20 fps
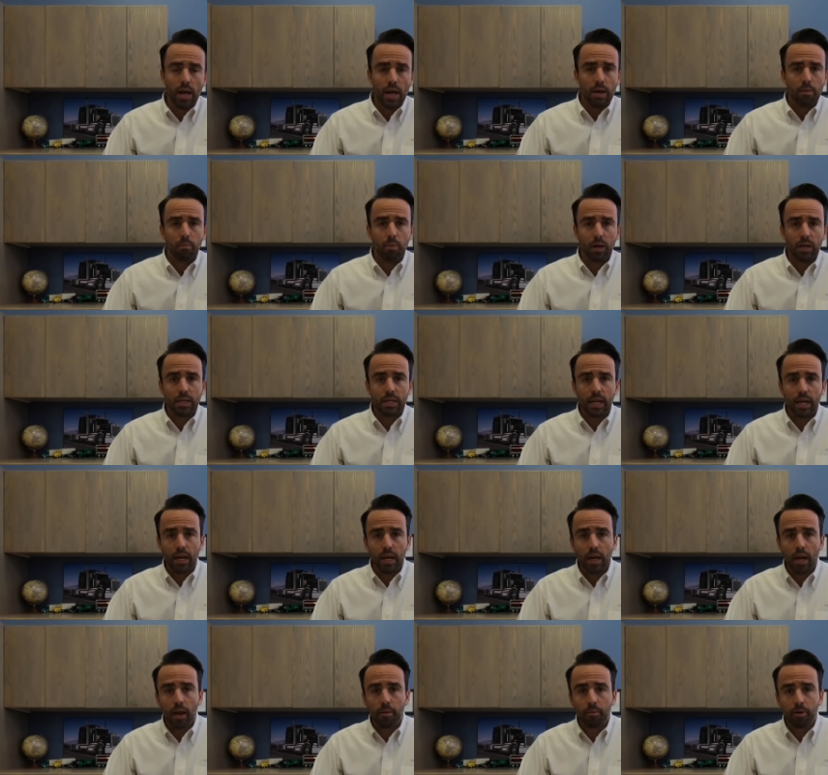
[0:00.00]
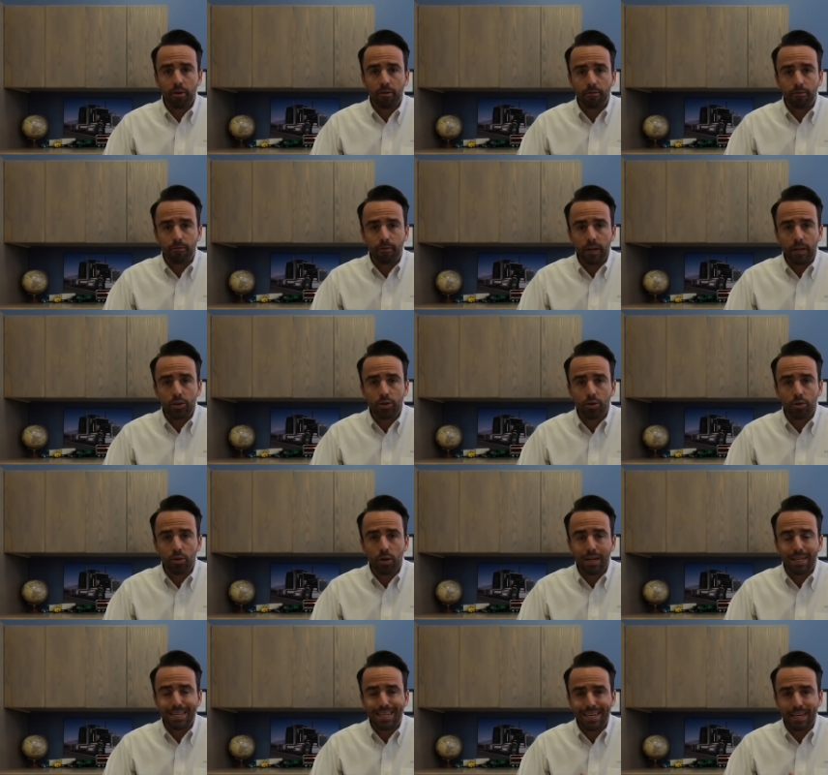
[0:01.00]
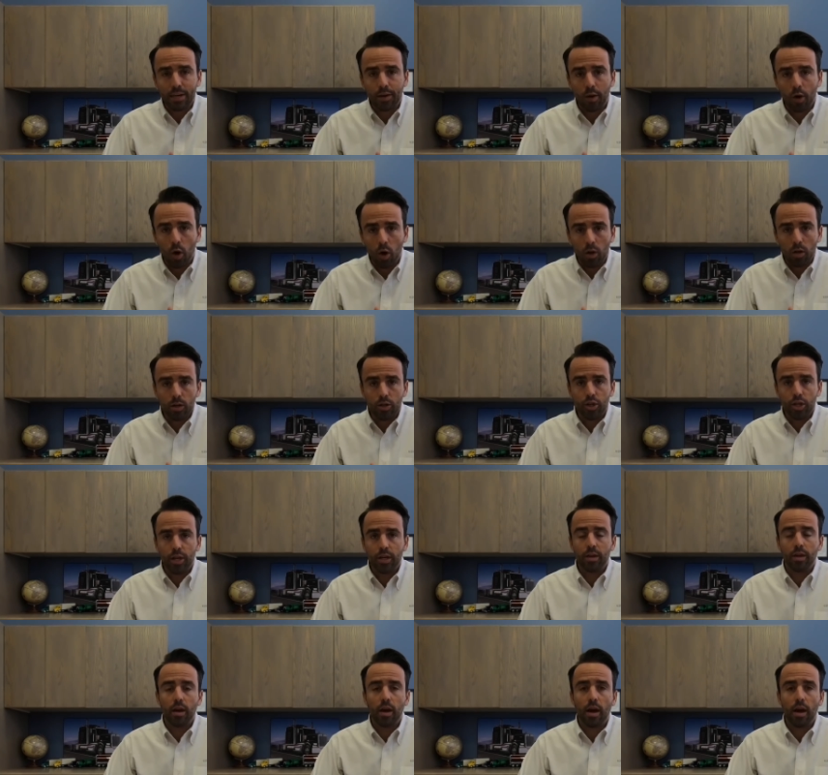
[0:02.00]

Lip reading: but today I'm going to feature a technology.